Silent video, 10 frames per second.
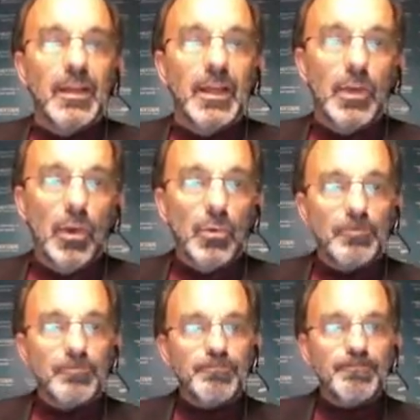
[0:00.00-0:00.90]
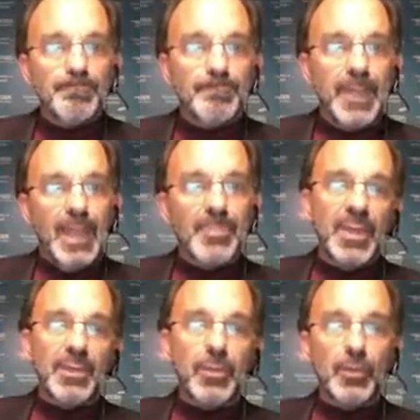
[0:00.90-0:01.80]
Hello, and
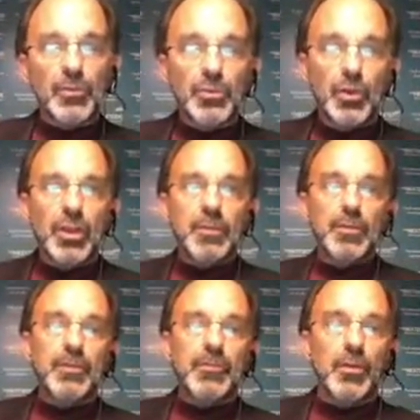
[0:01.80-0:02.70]
thank you for joining me